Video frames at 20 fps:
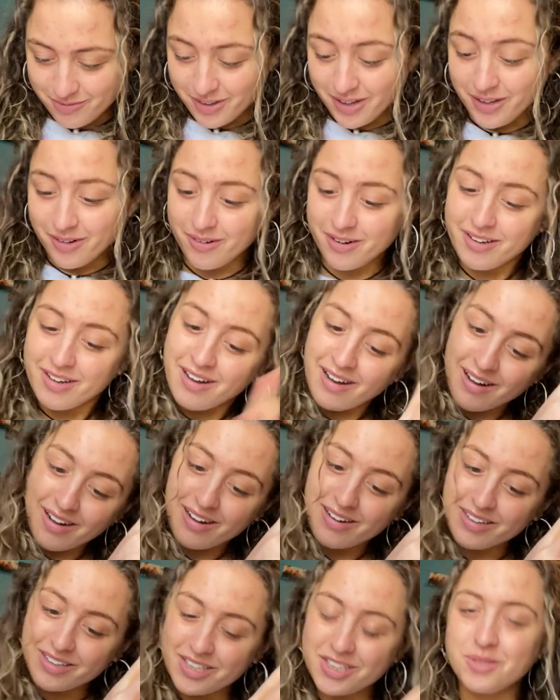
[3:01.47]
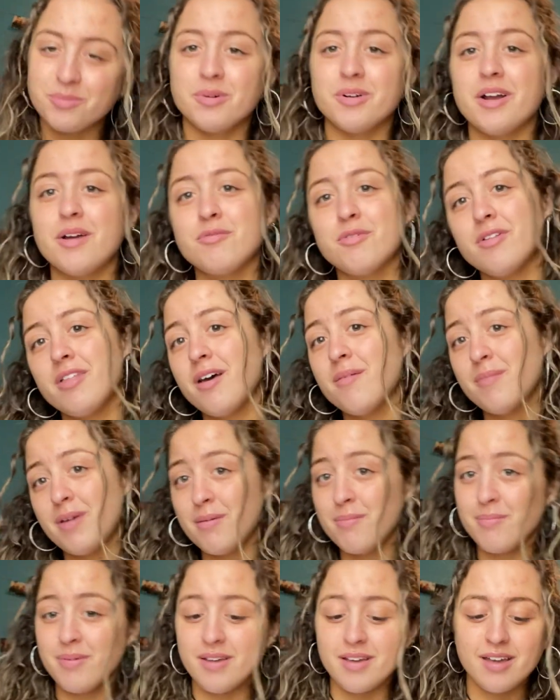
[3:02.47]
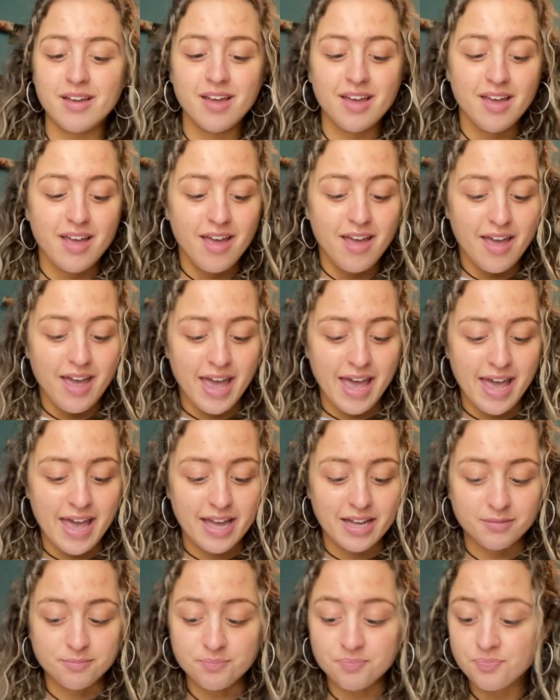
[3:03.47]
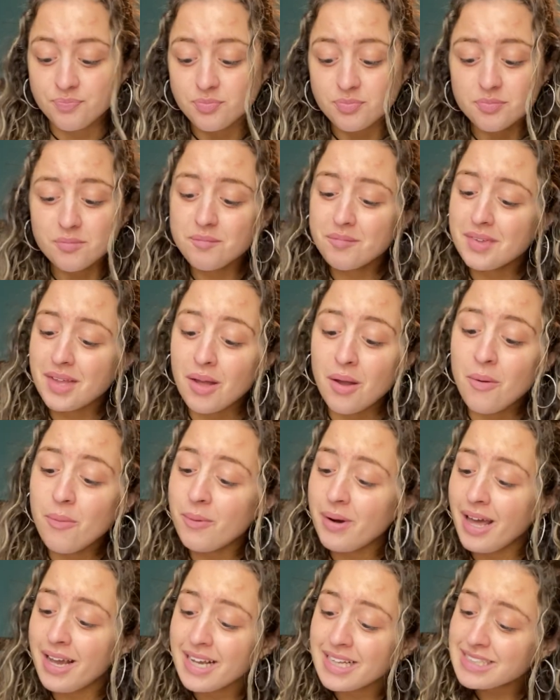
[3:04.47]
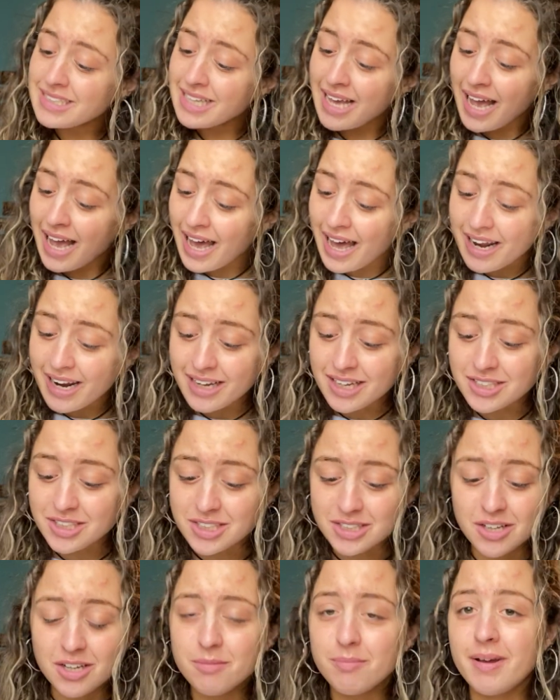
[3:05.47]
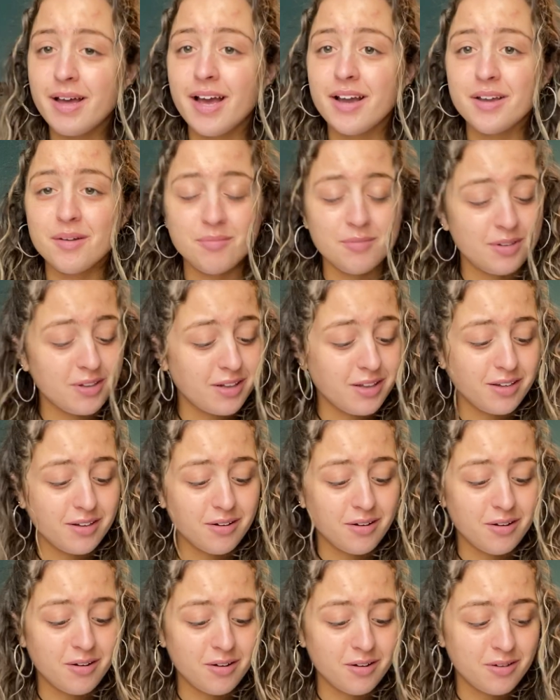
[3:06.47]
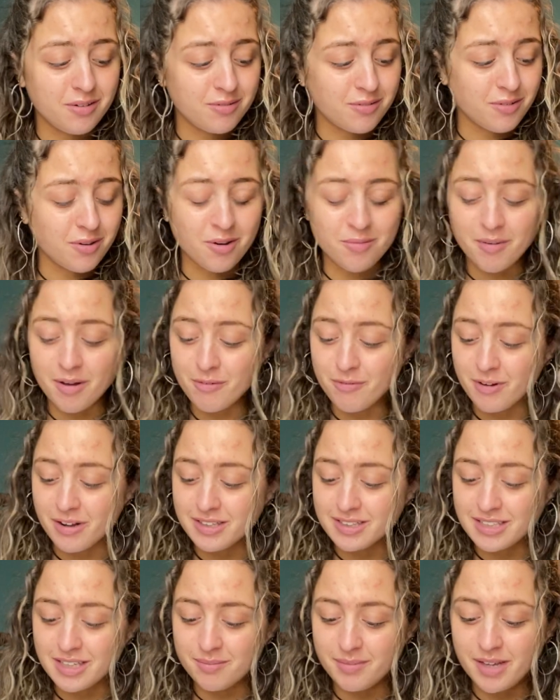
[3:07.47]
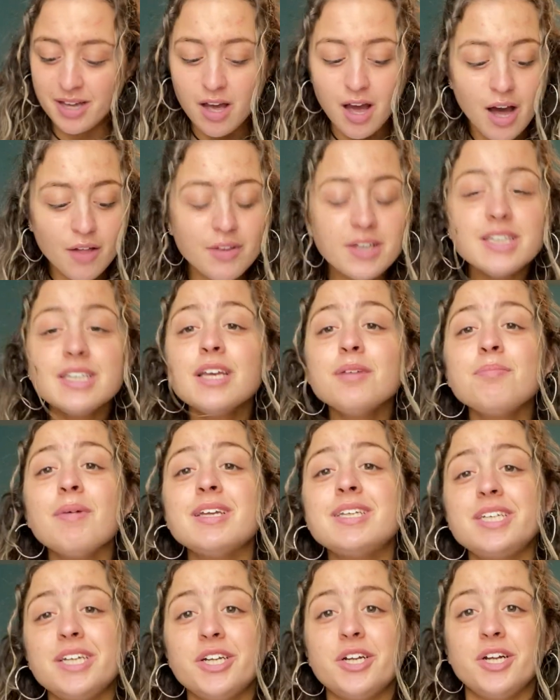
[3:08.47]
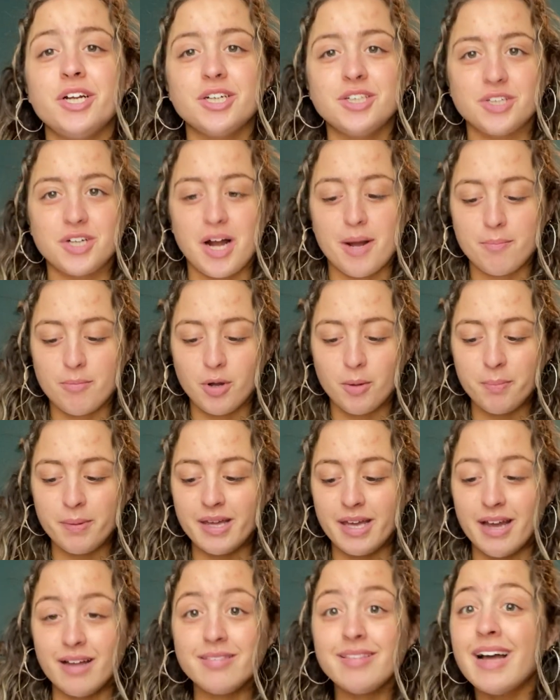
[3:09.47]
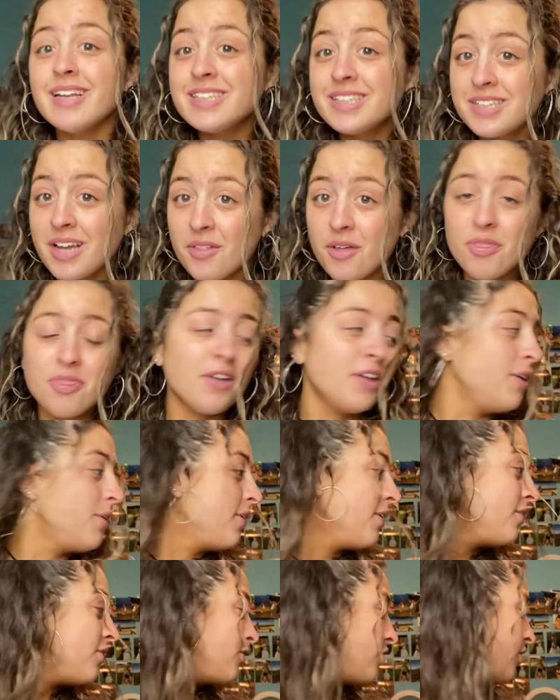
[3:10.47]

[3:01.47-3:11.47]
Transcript: when I go to college, wherever that may be. And when I get sad, I can just look back and be like, oh, all my friends and me. This is like my senior year scrapbook. But yeah, that's another thing you can